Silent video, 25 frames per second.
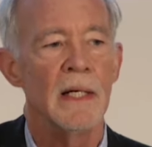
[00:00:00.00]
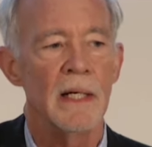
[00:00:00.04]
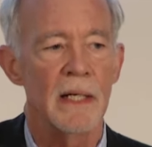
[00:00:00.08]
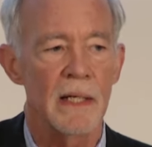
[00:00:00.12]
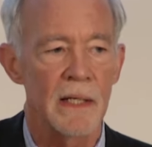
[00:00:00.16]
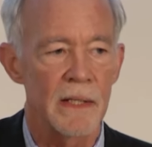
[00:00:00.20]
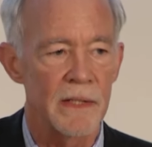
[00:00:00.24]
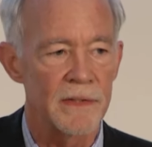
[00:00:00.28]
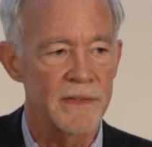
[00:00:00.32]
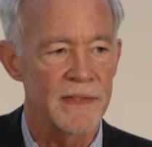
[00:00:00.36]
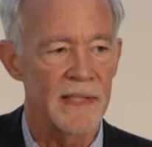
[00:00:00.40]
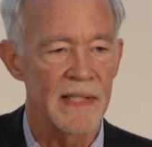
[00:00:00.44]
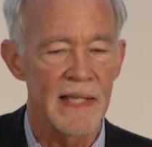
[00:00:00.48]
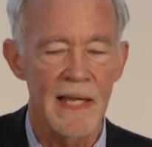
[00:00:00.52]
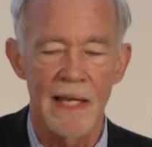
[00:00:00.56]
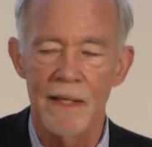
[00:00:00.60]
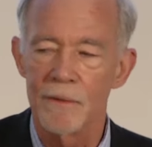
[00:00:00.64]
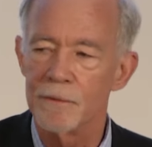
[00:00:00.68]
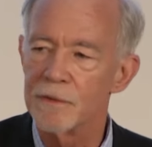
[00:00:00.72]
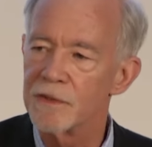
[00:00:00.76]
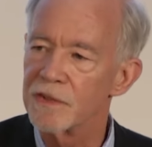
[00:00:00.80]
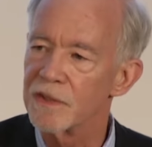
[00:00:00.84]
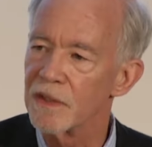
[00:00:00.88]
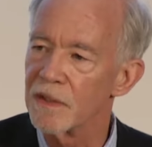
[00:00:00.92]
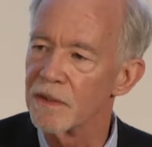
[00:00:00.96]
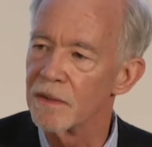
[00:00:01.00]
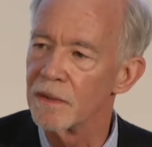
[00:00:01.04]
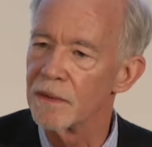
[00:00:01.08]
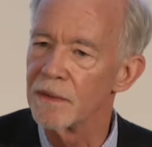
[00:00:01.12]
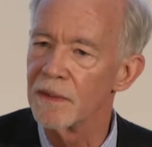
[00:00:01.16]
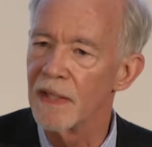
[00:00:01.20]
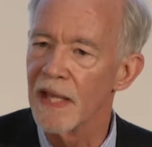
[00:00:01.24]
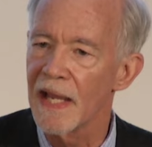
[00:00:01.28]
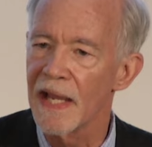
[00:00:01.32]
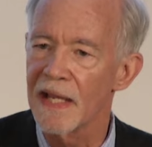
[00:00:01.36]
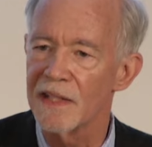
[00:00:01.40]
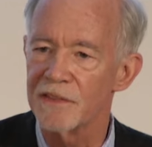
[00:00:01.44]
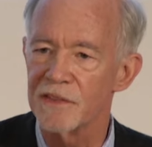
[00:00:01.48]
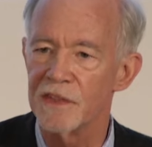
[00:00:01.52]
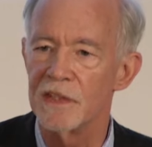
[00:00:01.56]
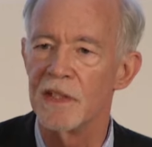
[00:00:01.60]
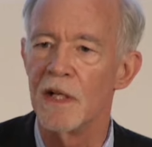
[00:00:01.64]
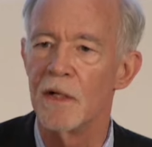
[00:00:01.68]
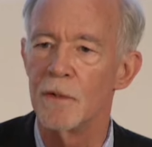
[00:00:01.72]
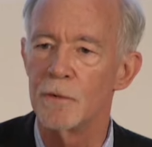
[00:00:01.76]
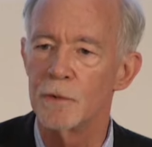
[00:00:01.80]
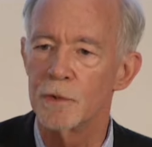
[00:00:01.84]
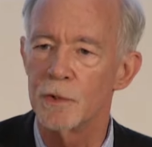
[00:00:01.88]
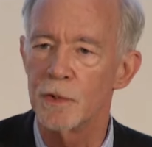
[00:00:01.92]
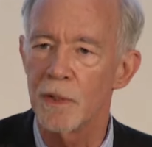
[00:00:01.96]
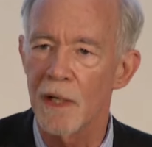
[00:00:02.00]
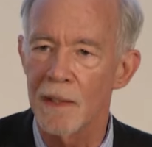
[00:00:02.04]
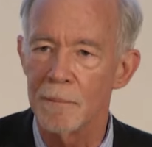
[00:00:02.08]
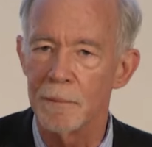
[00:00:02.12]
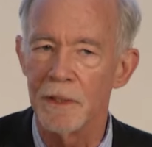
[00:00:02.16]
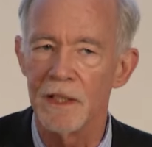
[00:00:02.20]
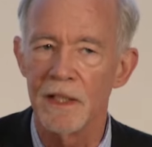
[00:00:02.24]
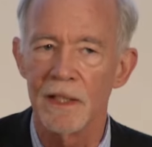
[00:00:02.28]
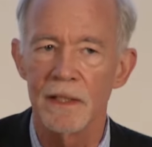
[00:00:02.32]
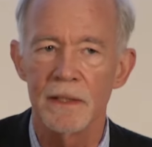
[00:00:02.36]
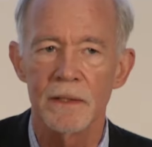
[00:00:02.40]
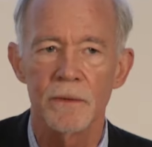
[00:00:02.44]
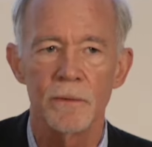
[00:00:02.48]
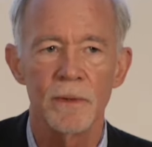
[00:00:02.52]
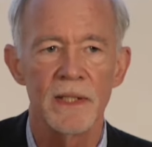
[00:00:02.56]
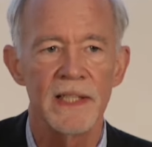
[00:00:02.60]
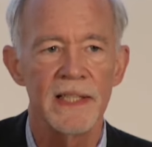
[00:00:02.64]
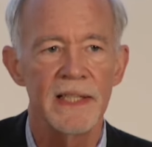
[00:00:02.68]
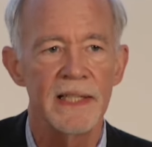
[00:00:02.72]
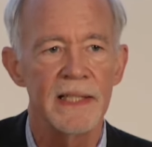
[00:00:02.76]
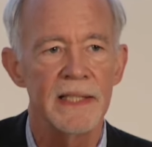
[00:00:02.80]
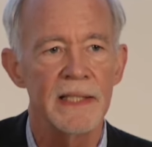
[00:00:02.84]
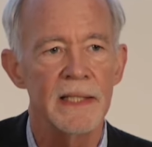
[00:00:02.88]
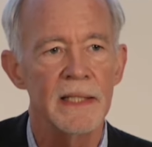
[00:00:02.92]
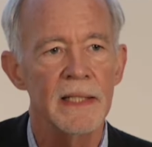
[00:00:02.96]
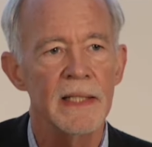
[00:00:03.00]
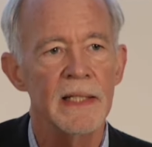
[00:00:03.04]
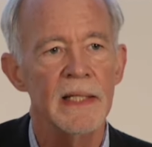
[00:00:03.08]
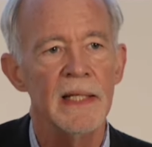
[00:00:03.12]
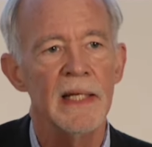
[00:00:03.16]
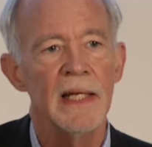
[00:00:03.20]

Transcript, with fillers: uh, the Council has no trouble agreeing.